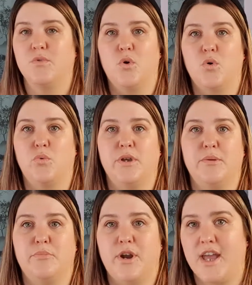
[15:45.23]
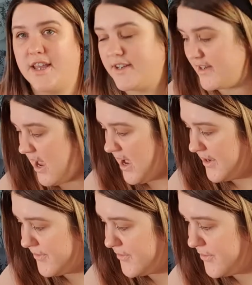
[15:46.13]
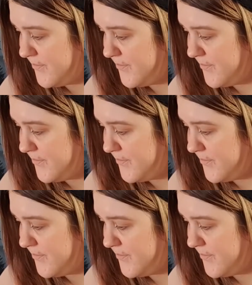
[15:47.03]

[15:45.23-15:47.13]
whole wheat bread and